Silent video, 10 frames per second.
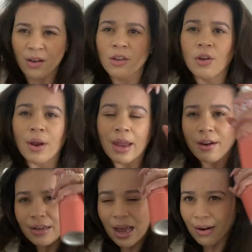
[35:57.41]
your
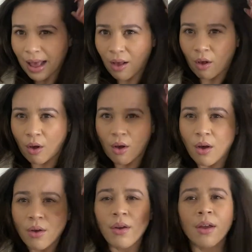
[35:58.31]
hair down at
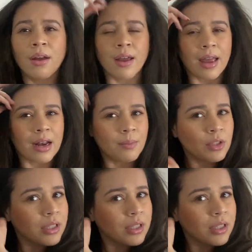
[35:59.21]
all. And I'm just